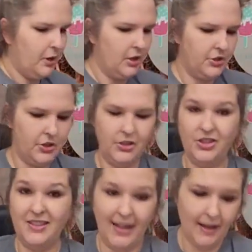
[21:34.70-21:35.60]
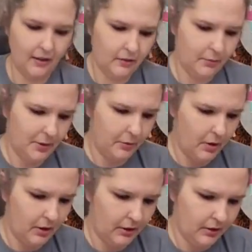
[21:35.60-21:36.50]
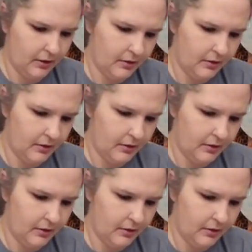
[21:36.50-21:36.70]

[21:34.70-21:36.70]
brush, just add a little bit of water.